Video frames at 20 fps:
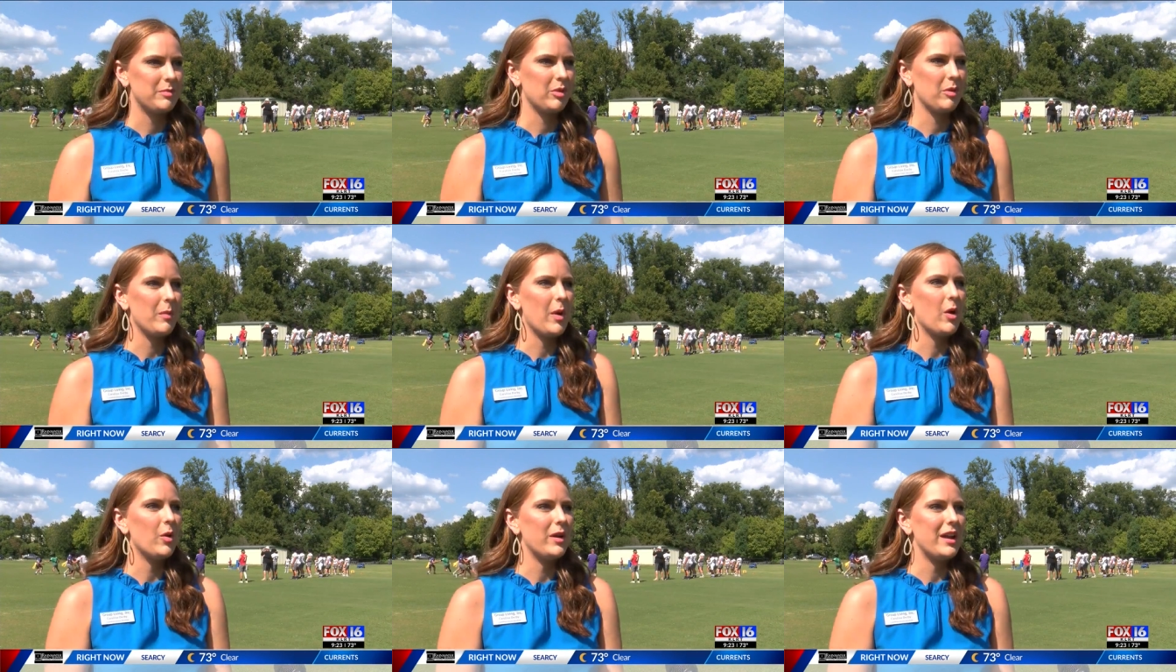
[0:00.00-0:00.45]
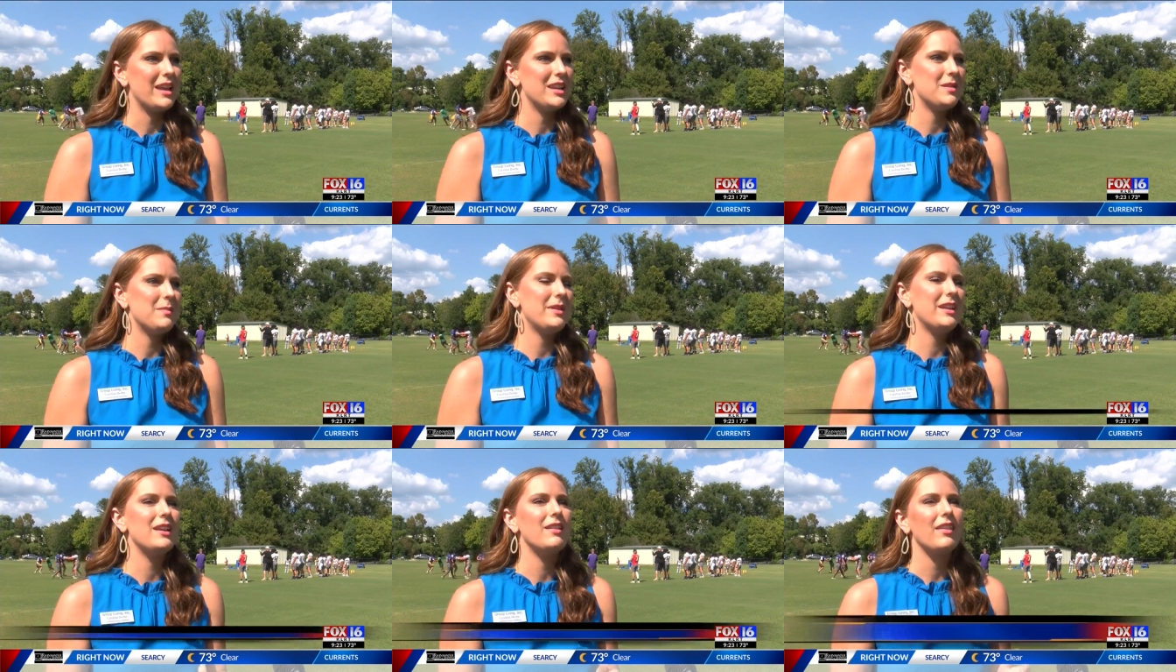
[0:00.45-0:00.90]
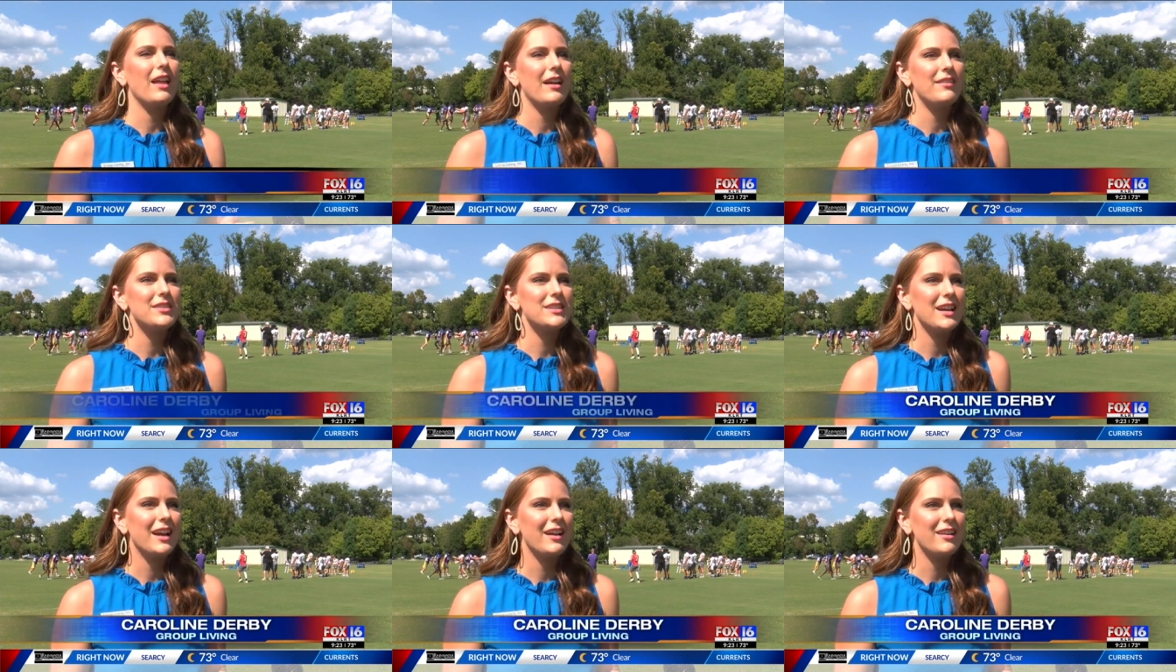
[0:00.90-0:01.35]
promote independent
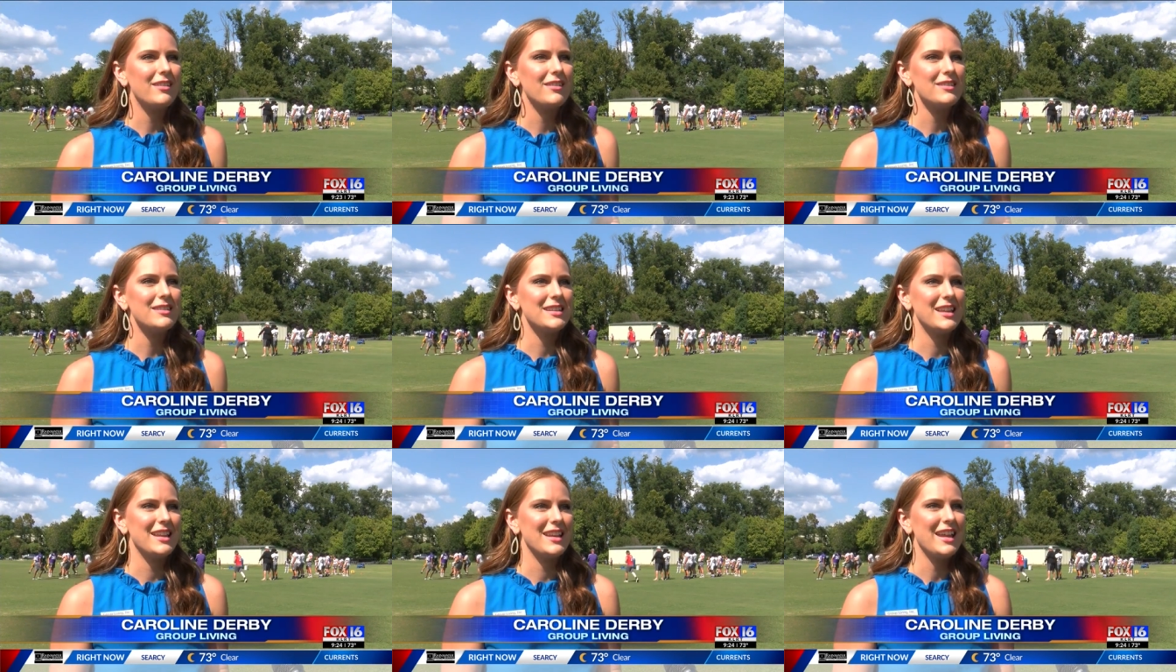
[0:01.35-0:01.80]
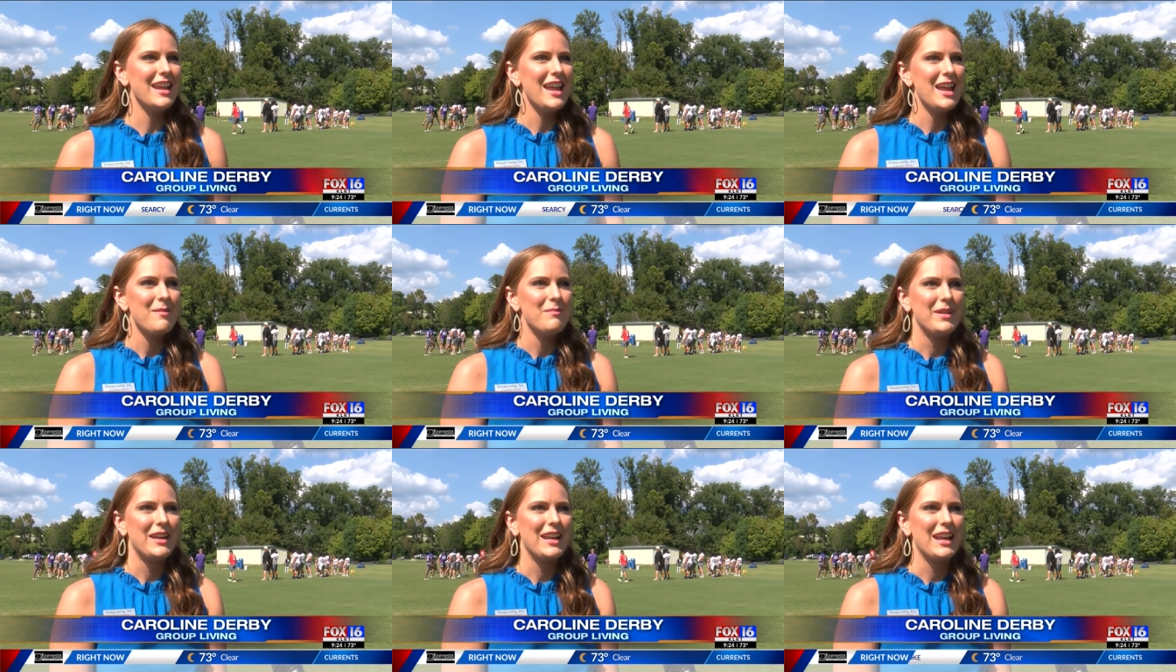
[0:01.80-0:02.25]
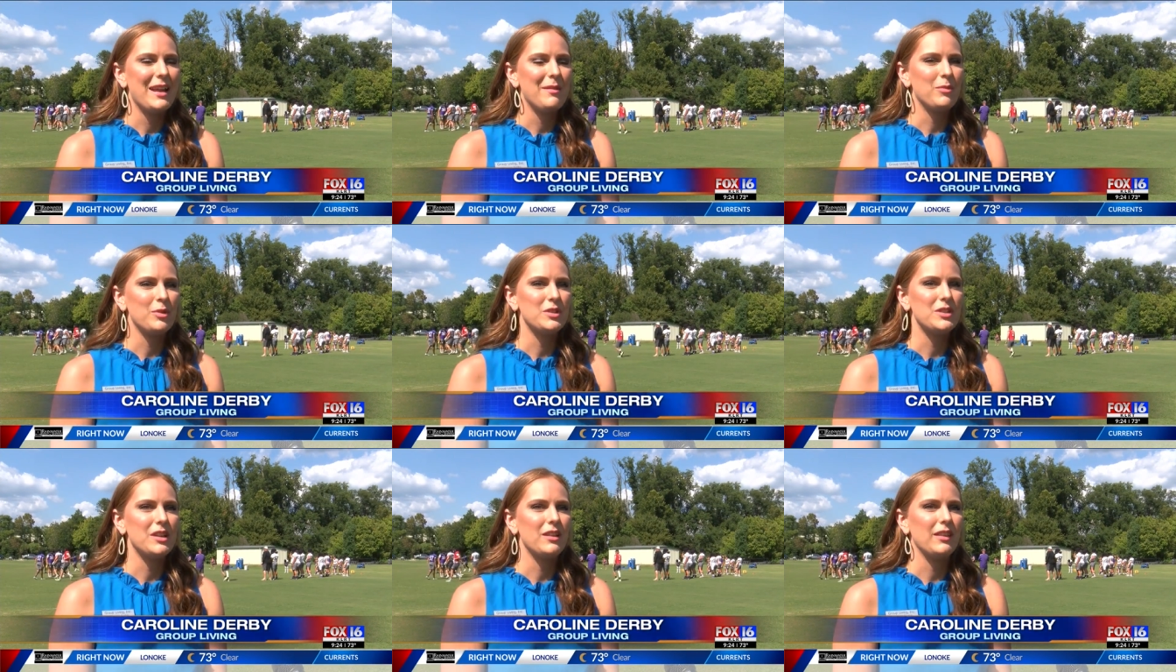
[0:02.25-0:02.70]
lifestyles and being
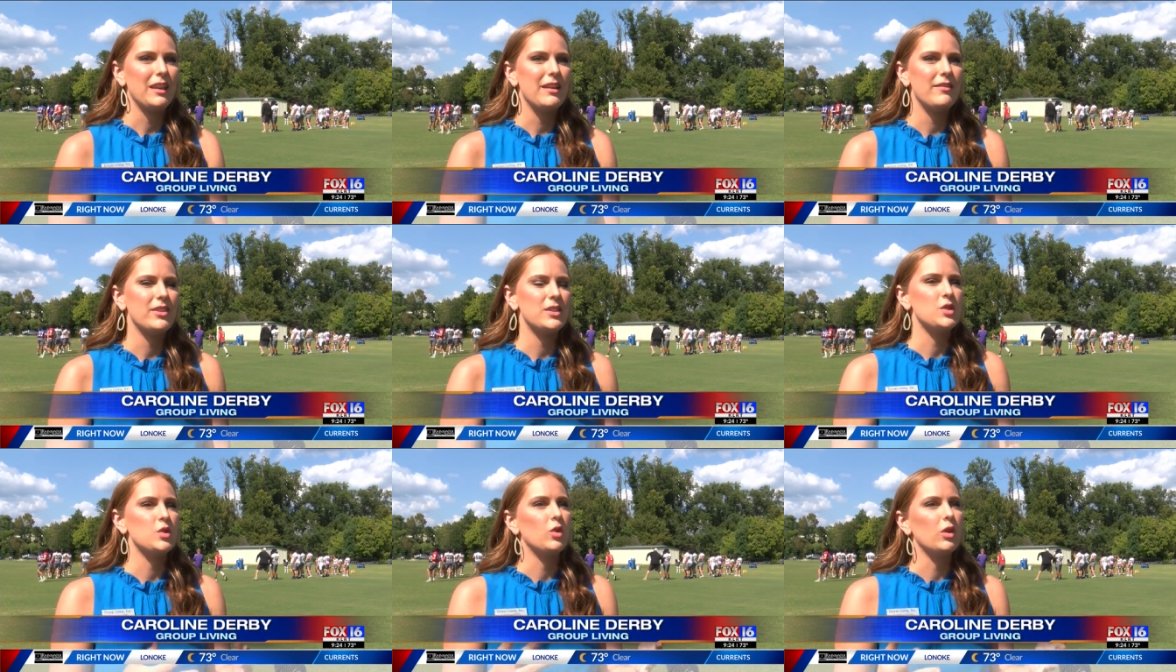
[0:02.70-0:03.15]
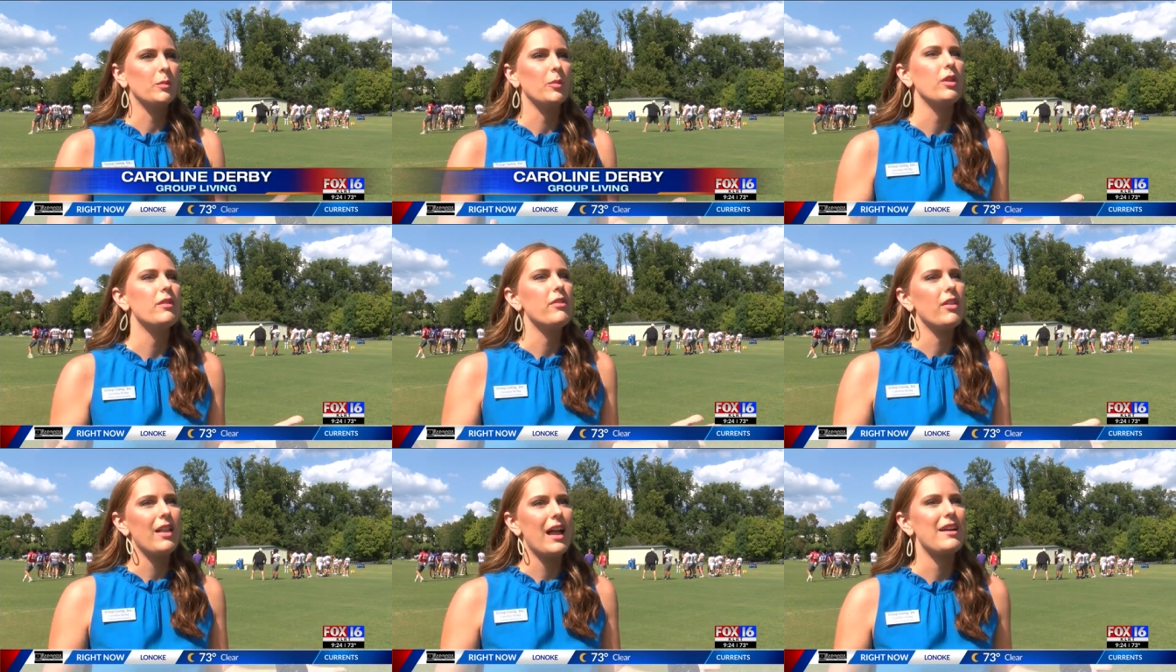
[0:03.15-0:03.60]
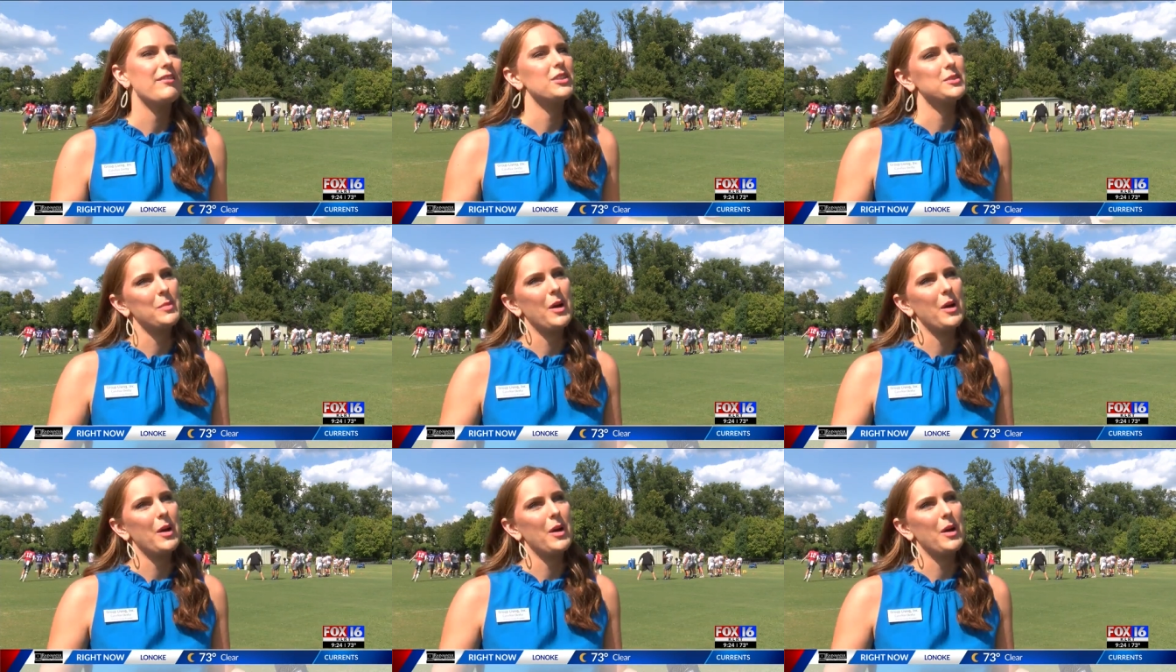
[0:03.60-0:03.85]
able to live as normal of a life as